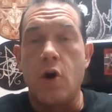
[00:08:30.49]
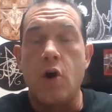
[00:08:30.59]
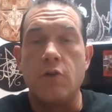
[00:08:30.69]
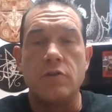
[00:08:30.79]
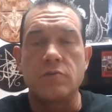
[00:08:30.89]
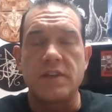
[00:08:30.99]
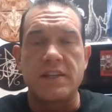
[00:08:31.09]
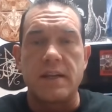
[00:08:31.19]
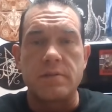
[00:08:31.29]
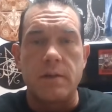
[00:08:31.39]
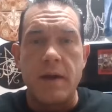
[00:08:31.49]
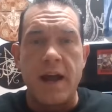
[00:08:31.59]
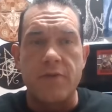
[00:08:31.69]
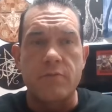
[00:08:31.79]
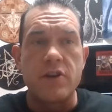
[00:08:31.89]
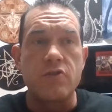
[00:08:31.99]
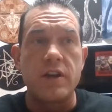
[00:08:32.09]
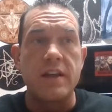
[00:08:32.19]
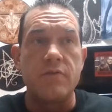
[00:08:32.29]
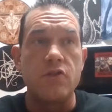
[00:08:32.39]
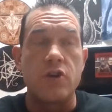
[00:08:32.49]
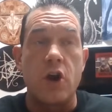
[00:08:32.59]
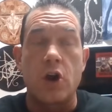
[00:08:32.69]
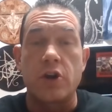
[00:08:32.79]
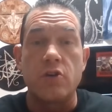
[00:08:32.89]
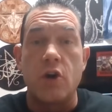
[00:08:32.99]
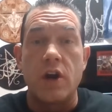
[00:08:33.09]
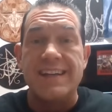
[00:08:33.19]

all those with the exception of Bathory, you can you can argue